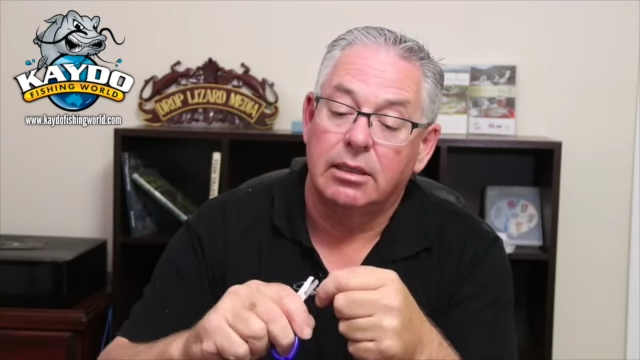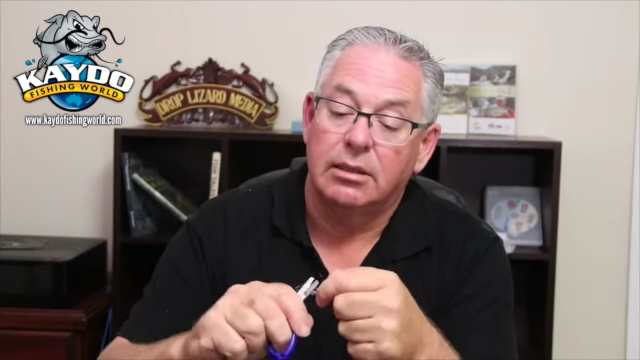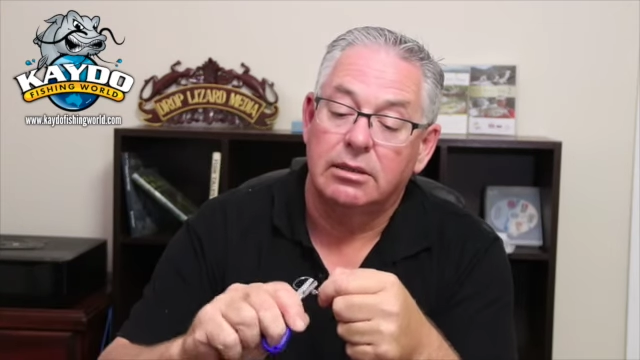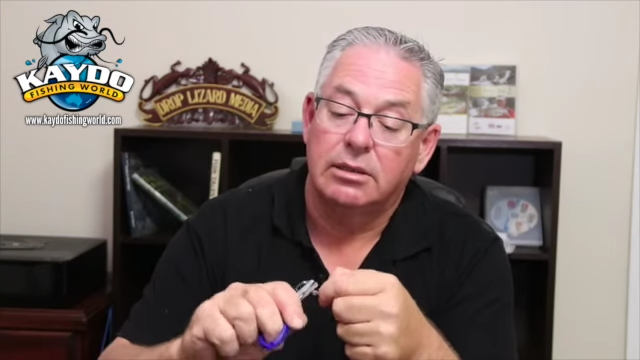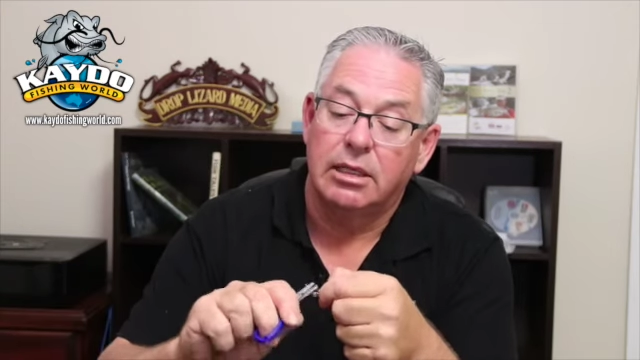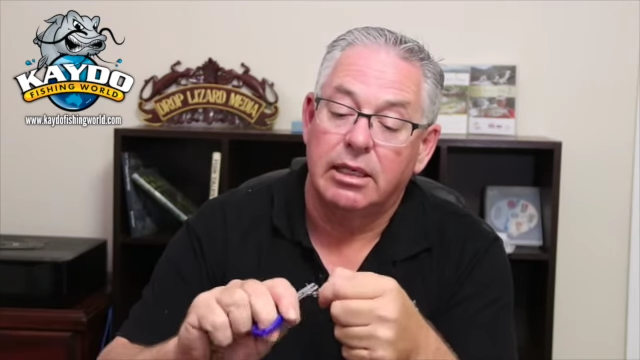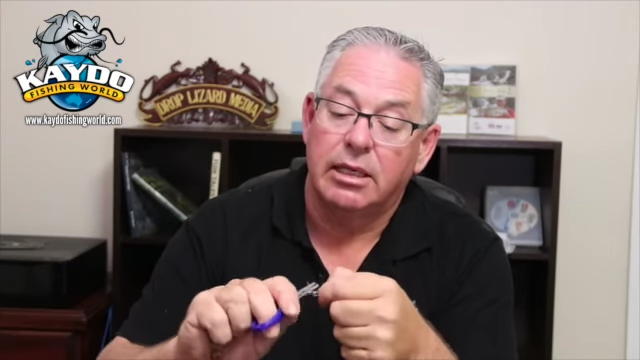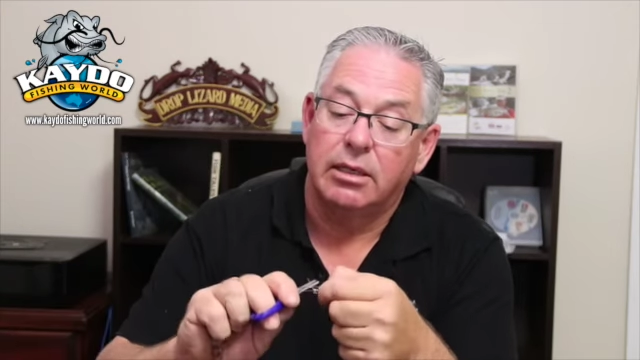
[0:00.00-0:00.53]
the
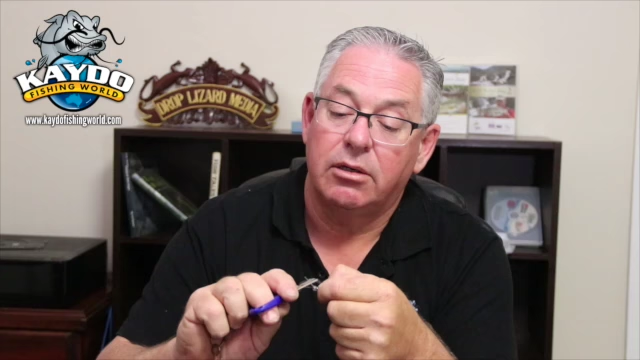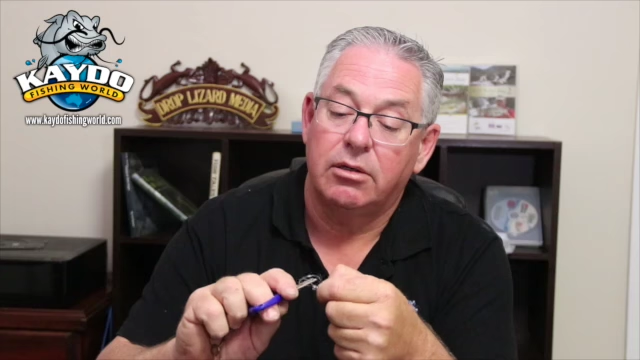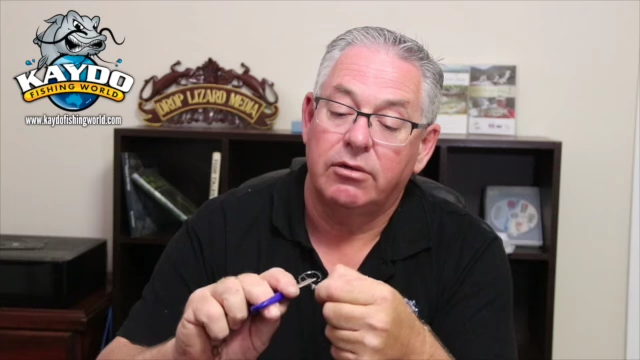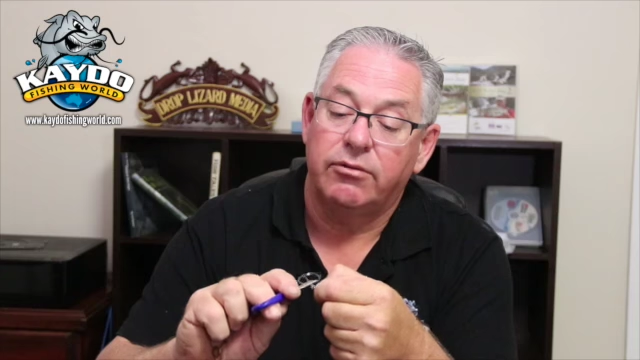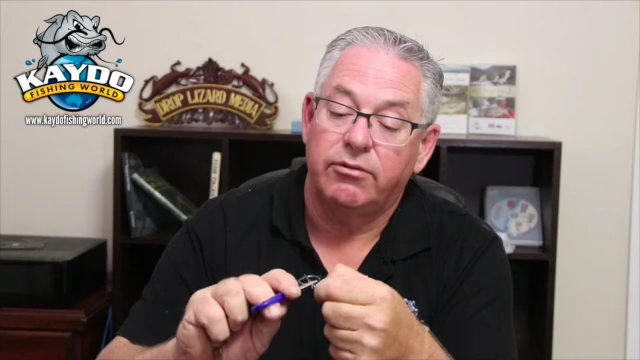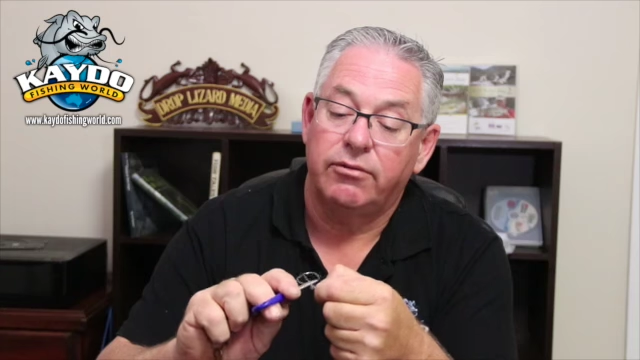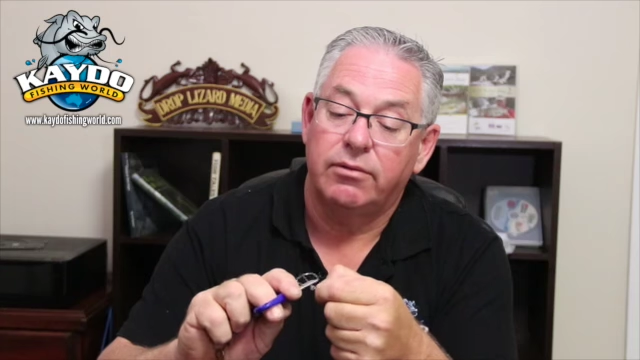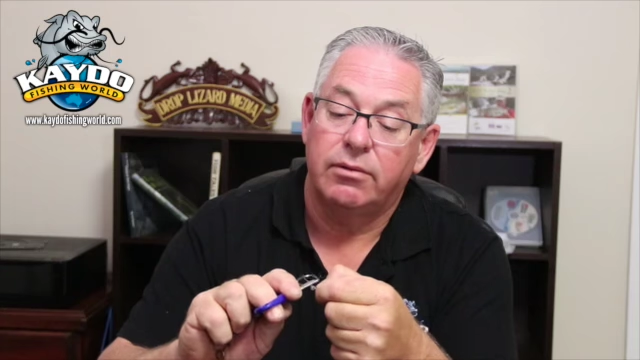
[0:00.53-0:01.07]
tag
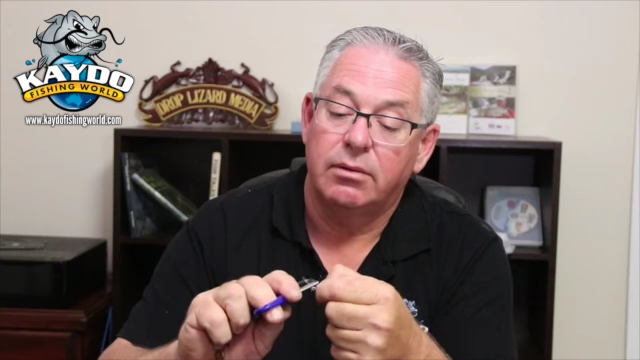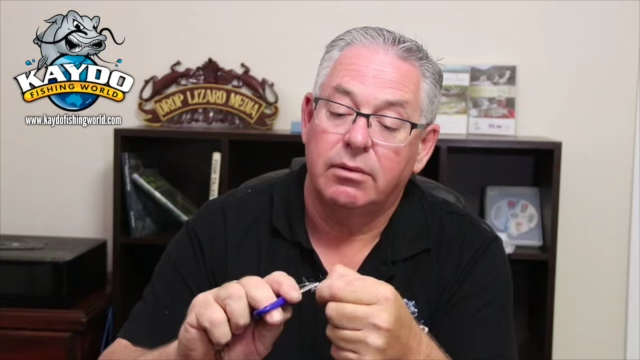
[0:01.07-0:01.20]
off